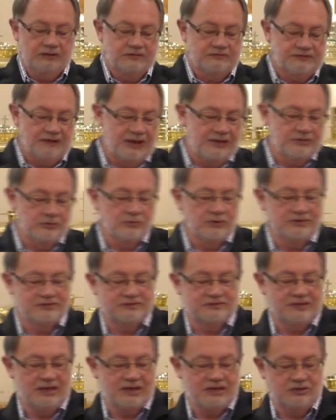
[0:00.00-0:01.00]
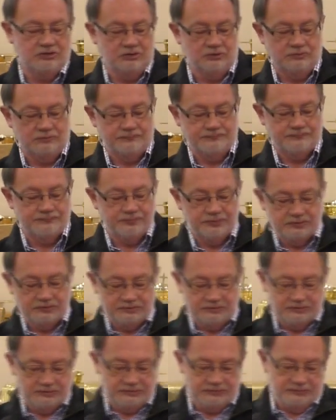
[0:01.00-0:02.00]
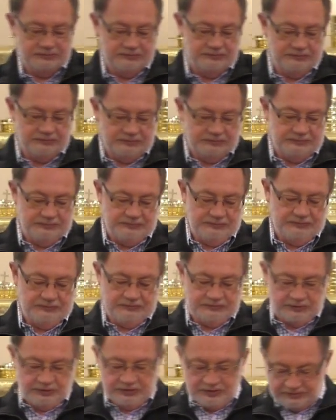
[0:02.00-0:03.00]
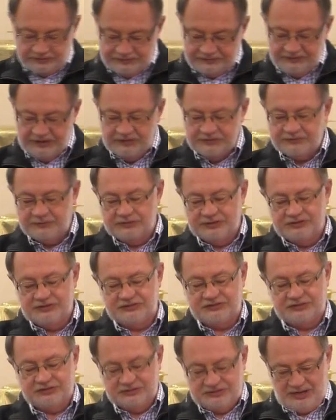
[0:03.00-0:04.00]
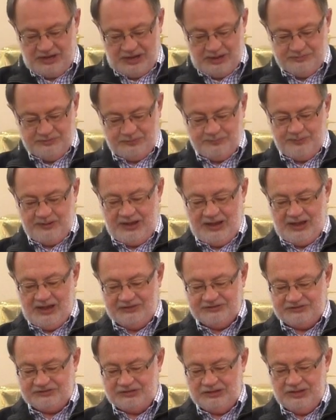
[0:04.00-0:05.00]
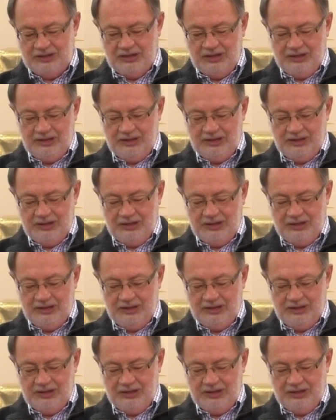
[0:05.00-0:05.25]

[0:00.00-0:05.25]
Father, we thank you for your faithfulness in times past.